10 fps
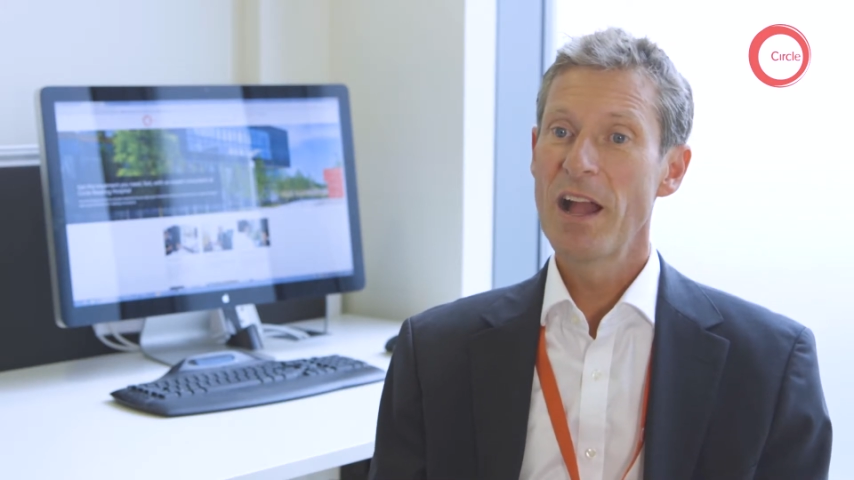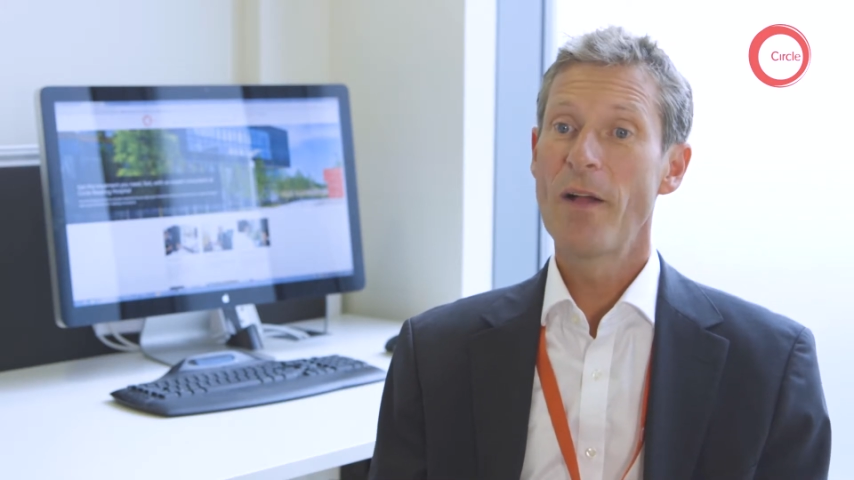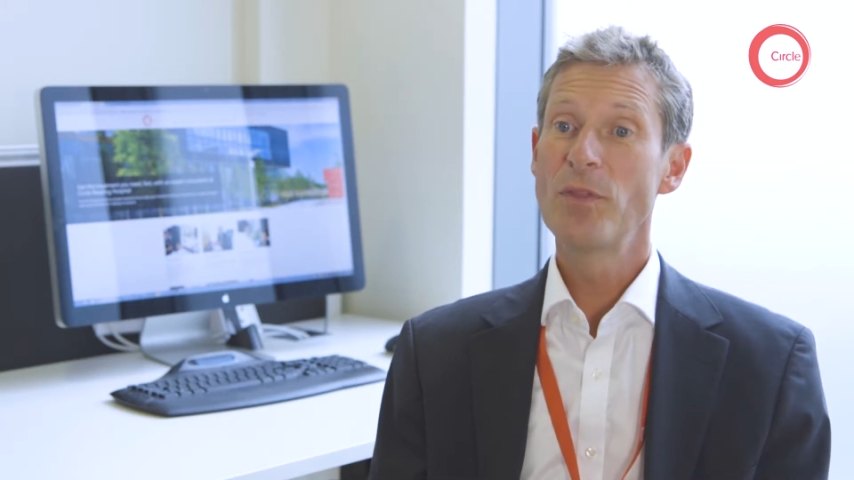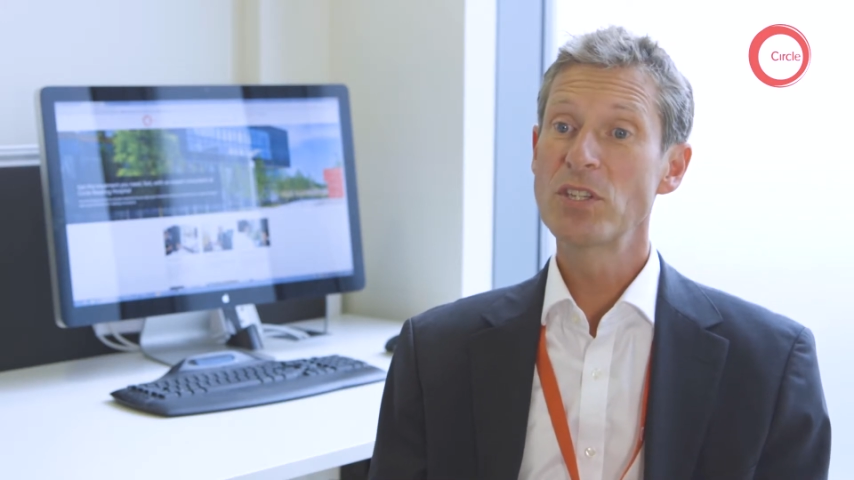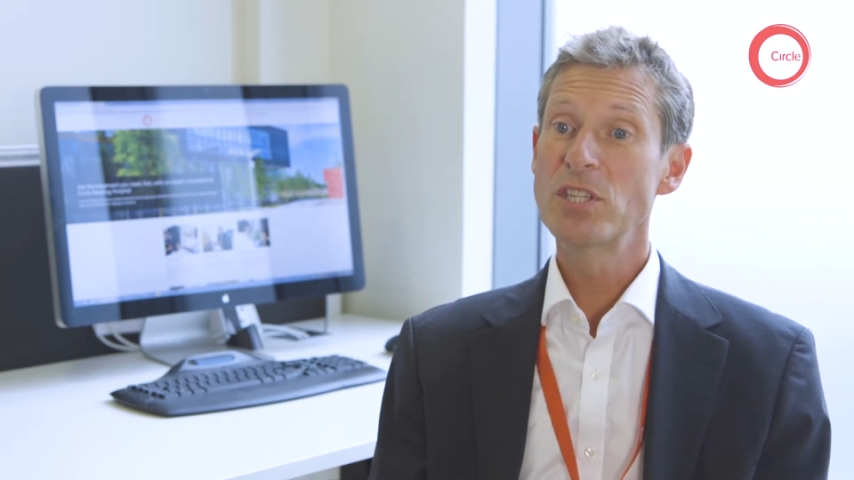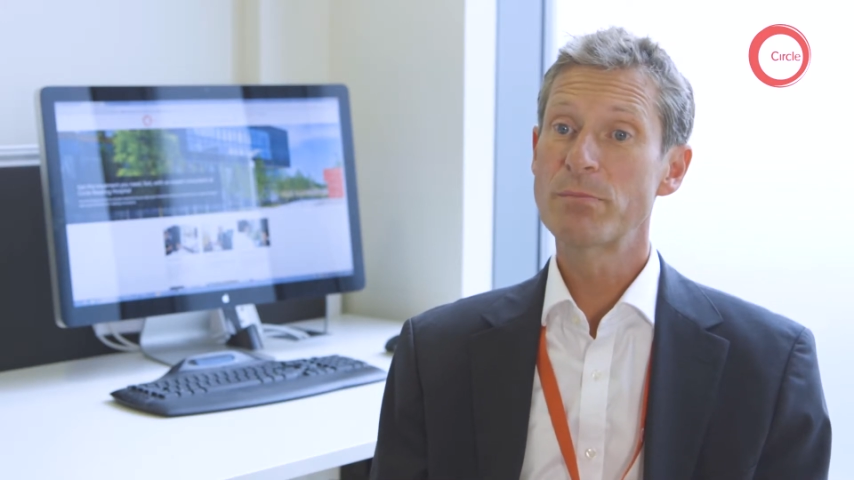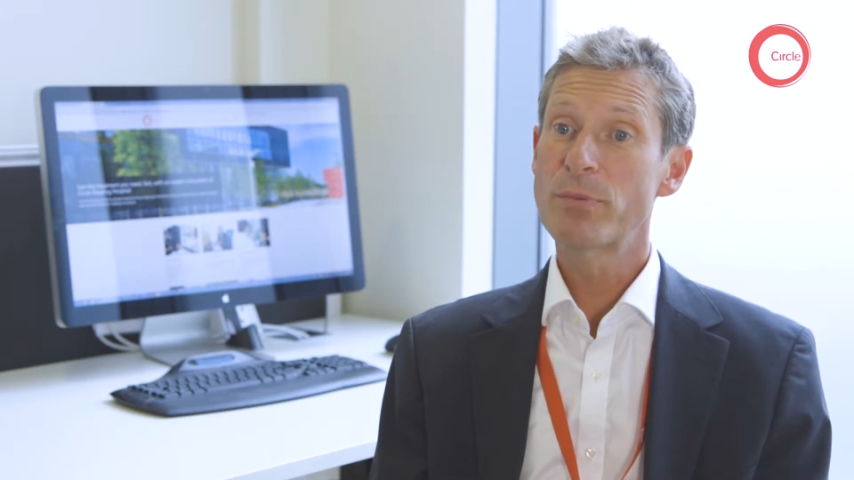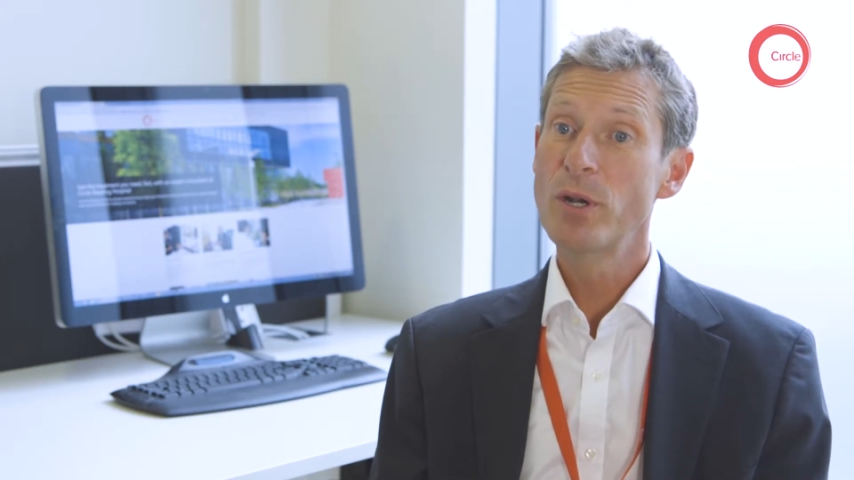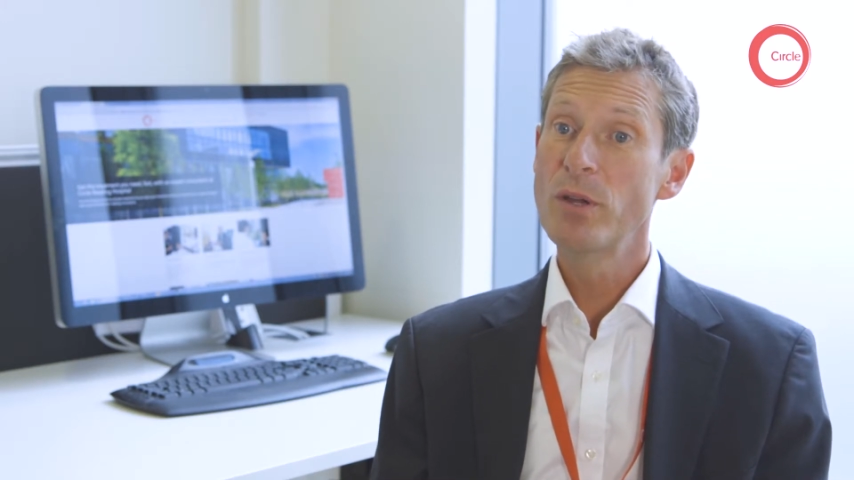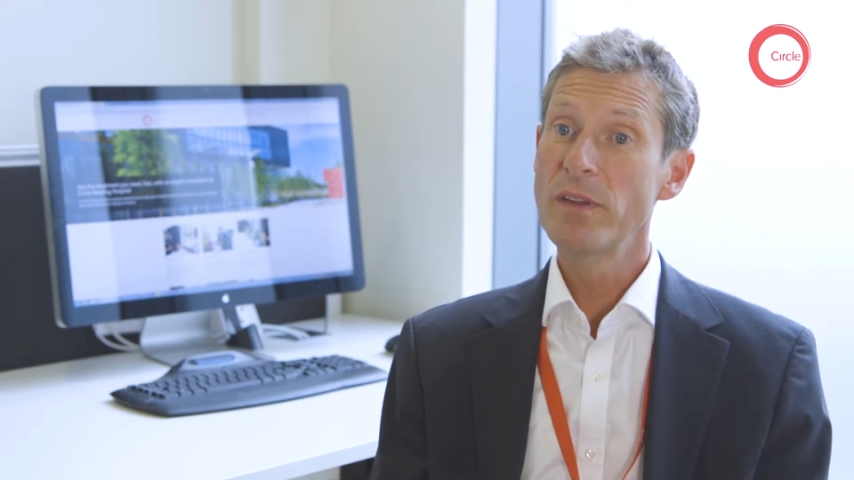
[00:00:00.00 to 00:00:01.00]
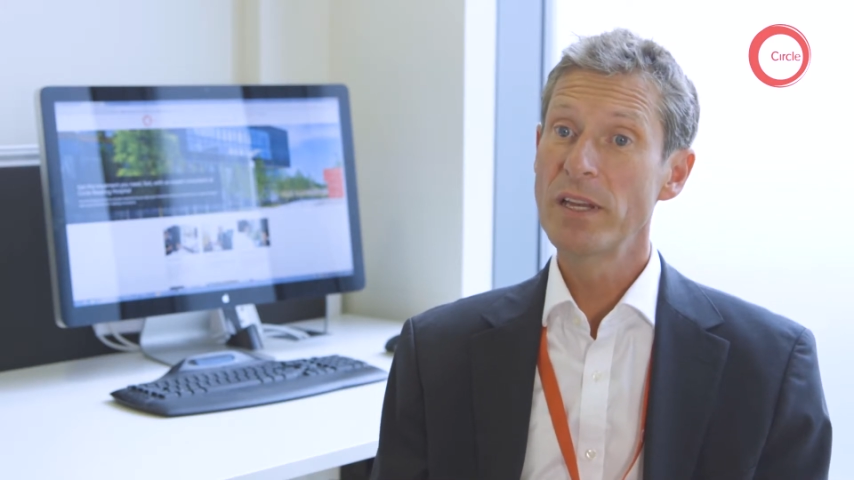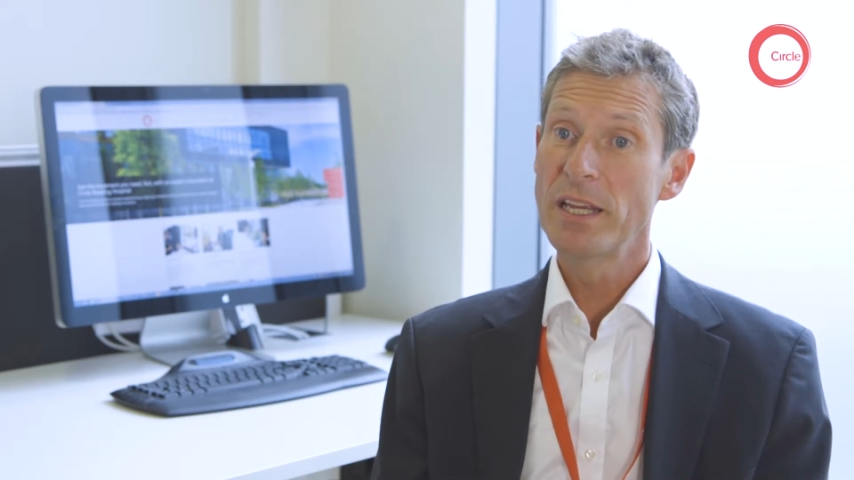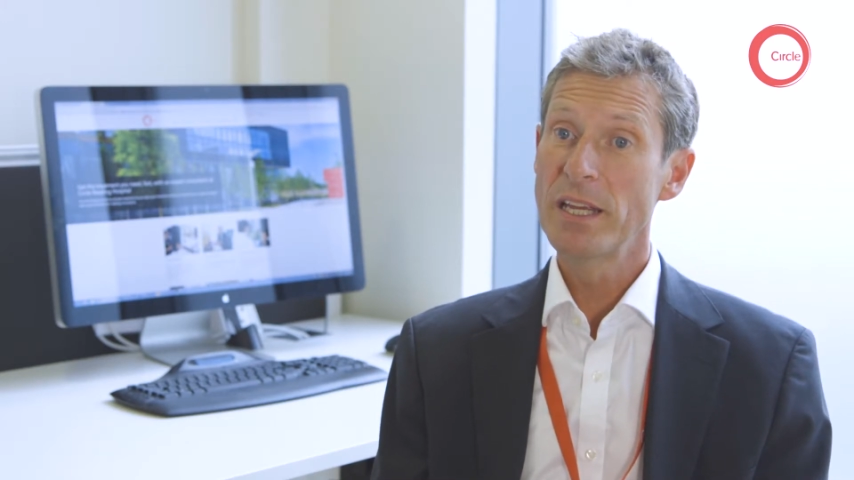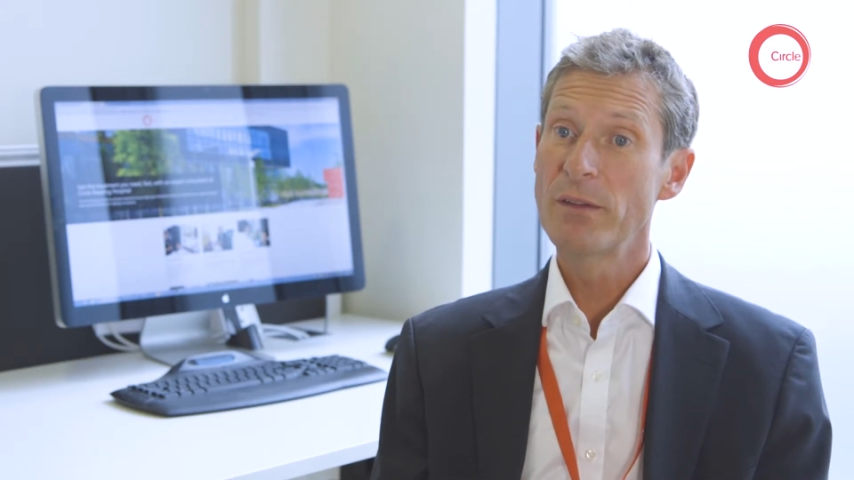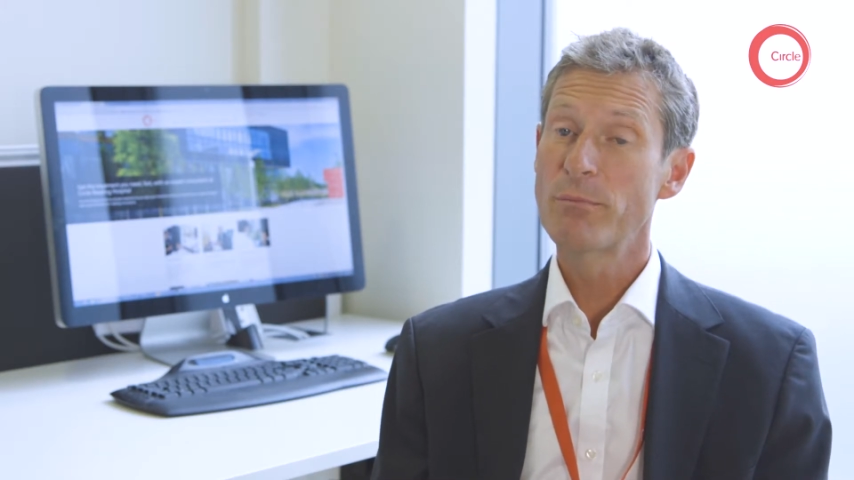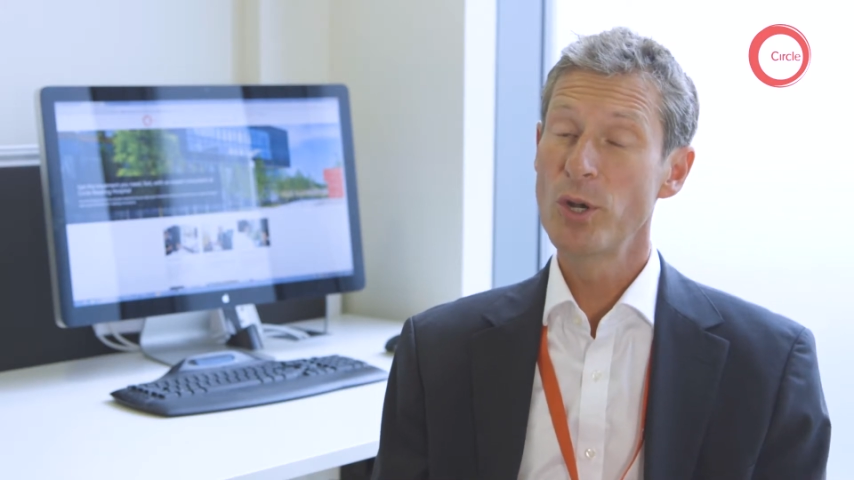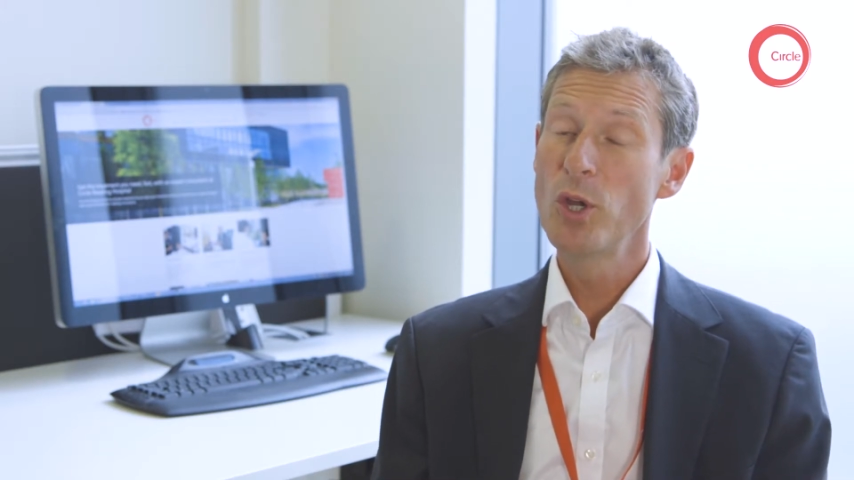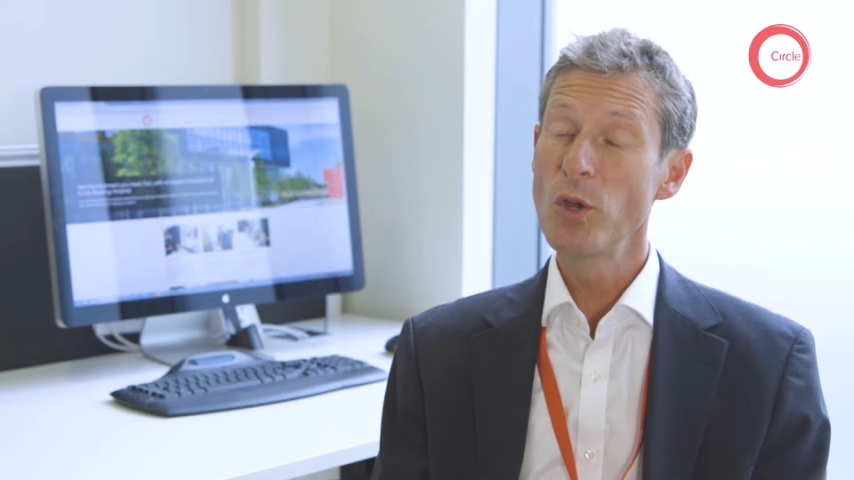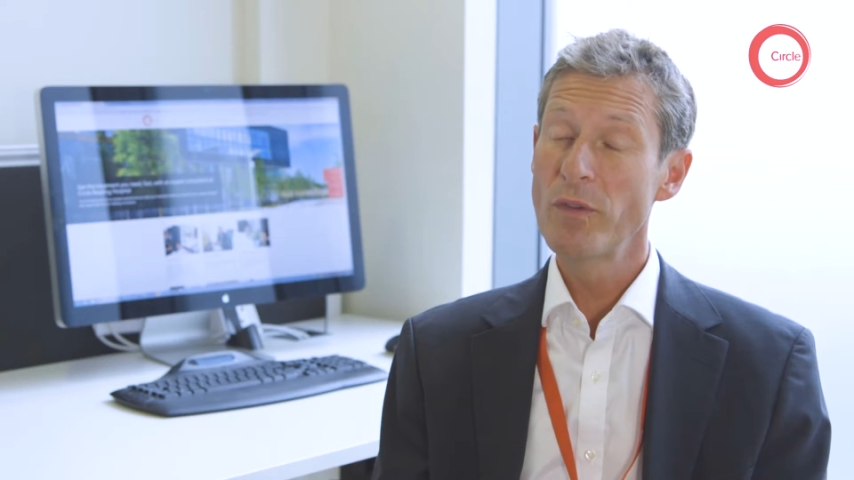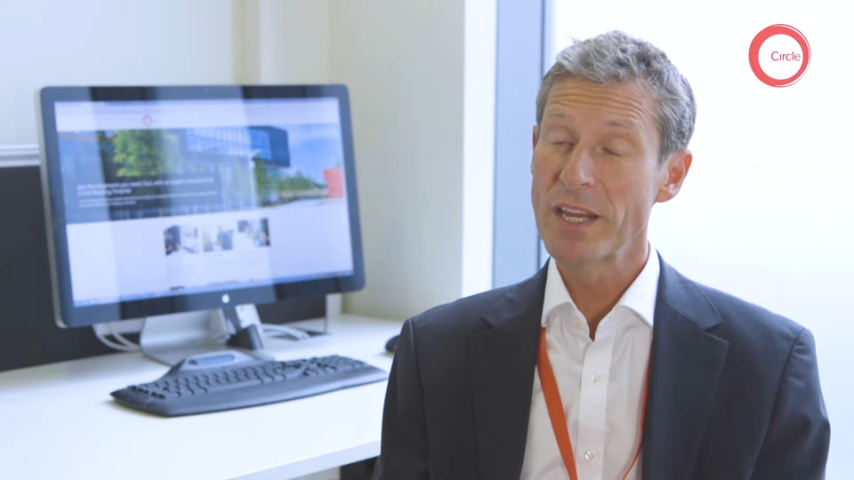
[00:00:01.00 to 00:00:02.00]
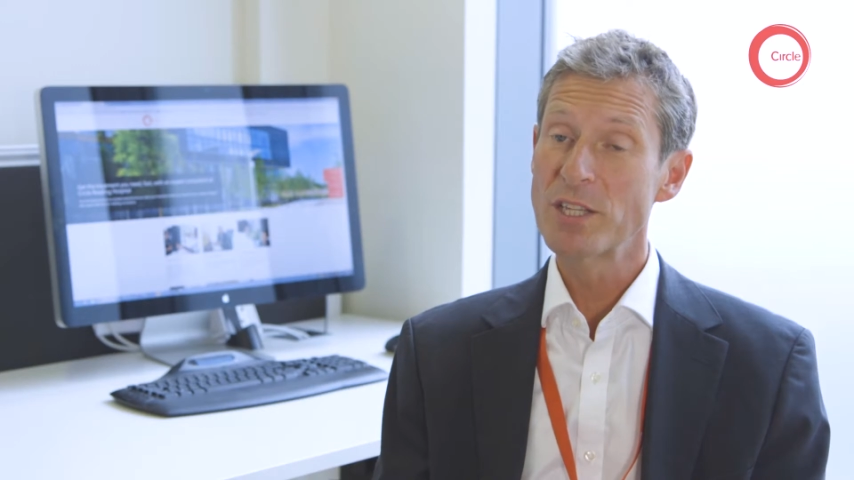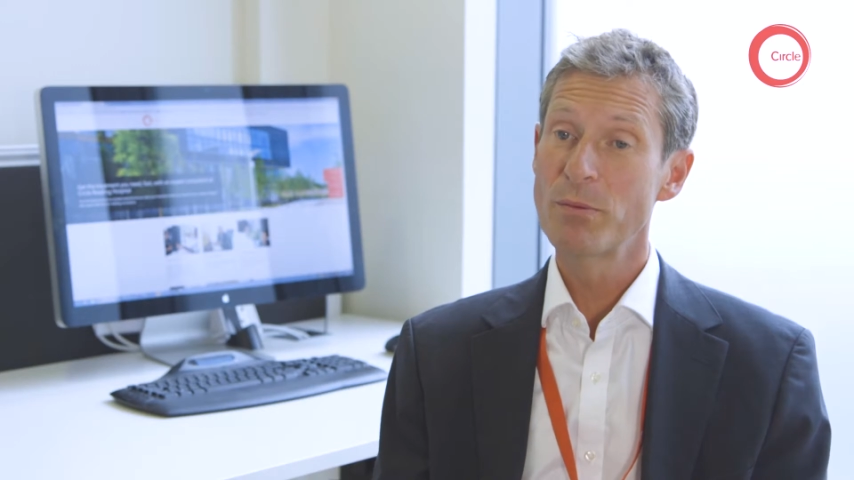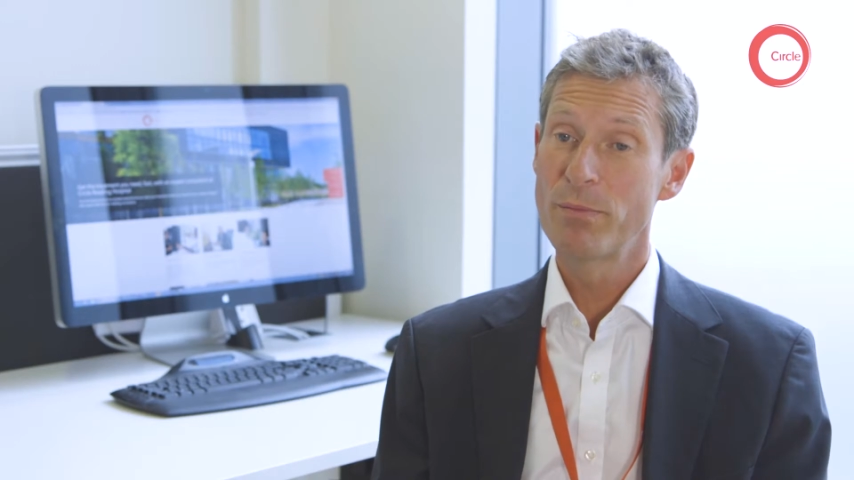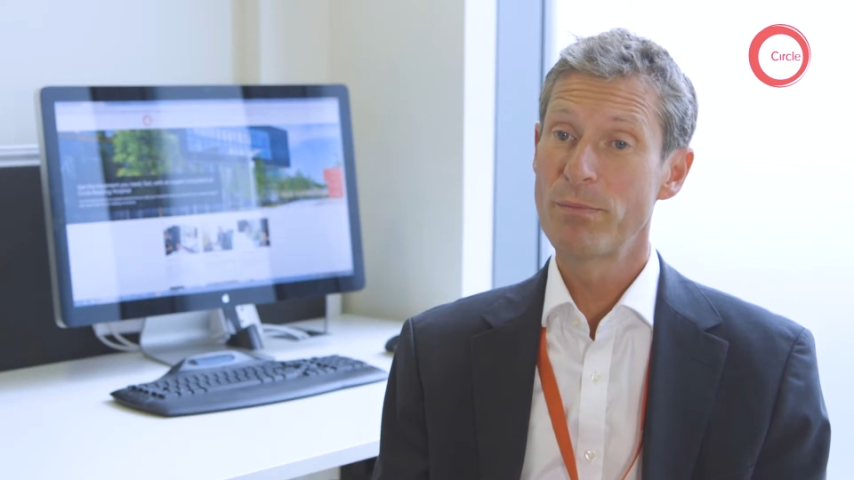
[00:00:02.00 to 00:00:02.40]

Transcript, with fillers: And this is provingly proving to